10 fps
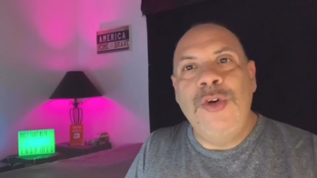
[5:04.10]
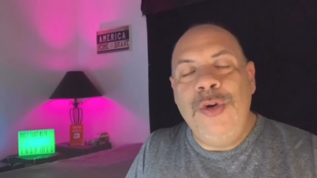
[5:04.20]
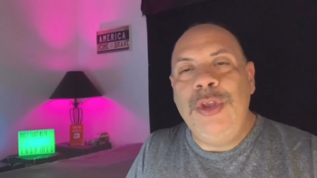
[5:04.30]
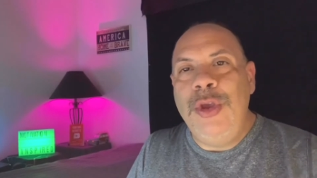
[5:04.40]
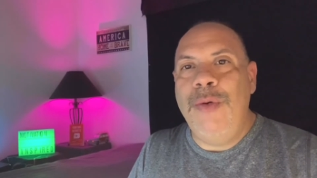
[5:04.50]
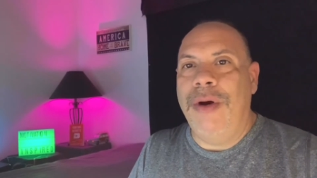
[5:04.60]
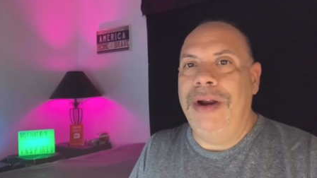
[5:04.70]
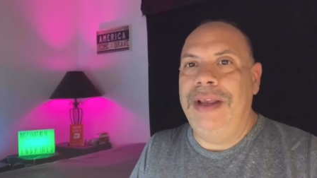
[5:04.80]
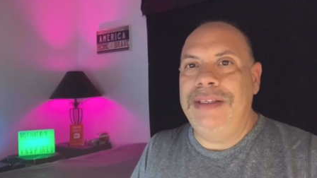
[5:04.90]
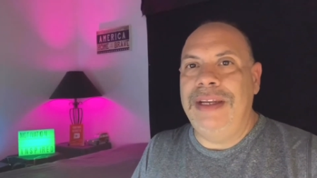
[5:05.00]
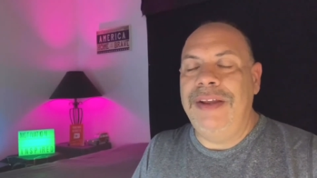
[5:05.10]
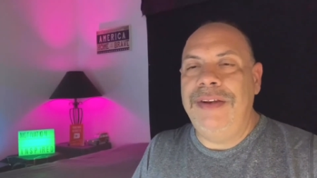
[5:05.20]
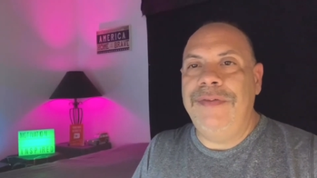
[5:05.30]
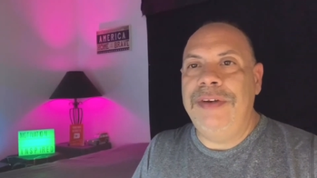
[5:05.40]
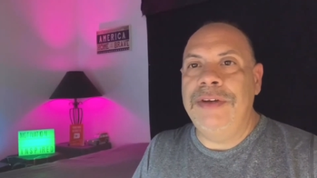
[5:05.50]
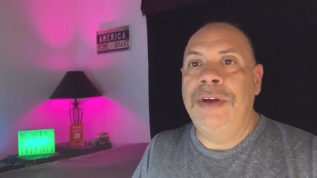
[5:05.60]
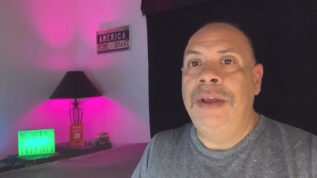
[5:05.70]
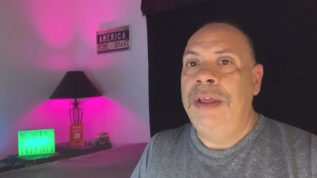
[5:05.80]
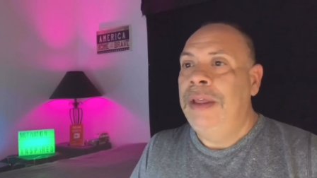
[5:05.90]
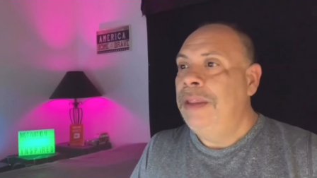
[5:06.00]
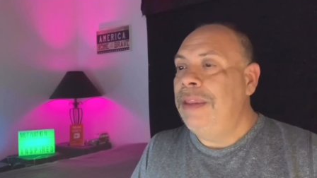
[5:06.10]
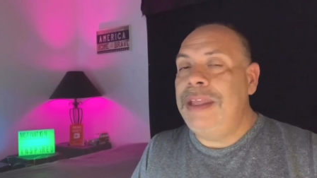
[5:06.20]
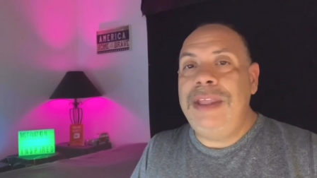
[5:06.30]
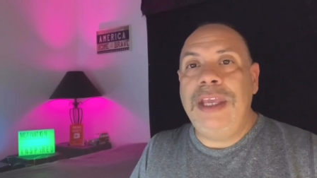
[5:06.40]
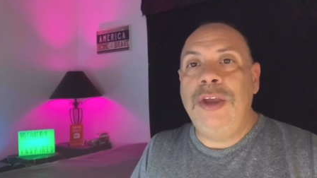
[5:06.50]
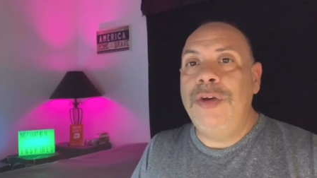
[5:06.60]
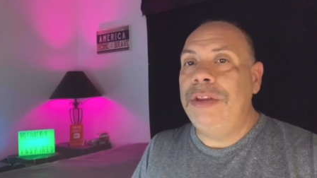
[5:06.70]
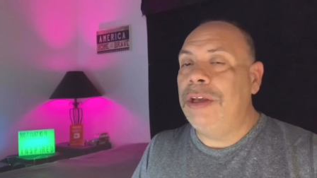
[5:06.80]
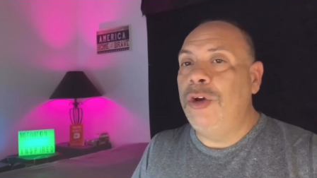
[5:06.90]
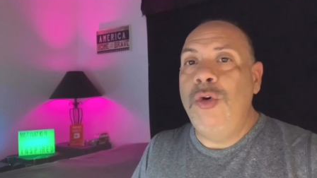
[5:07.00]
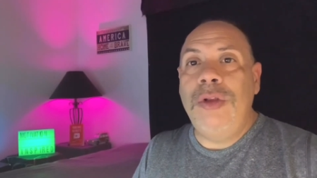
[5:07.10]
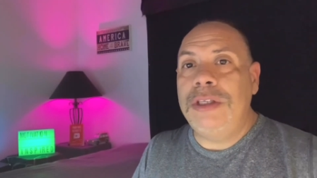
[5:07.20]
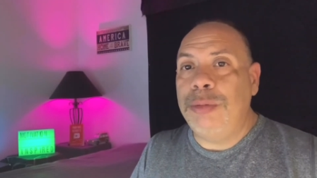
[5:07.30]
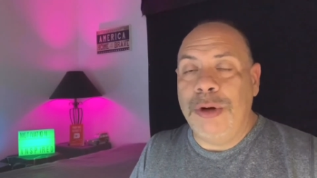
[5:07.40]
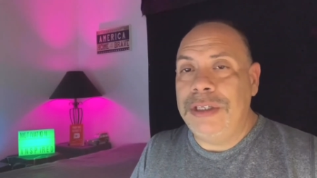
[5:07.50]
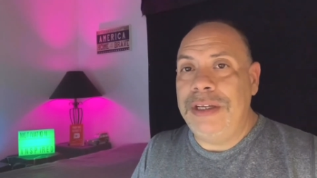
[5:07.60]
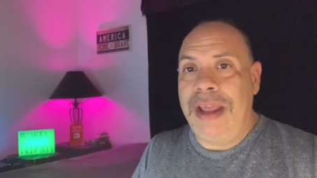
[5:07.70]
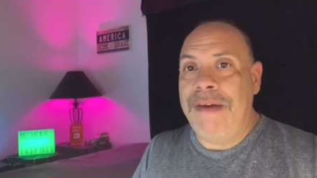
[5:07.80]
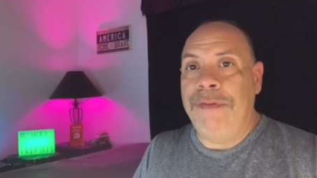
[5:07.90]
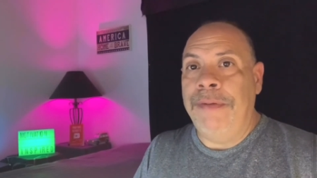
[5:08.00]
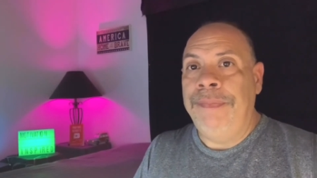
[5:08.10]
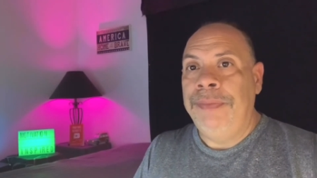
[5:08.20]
you are as an individual. They think you're the coolest person ever.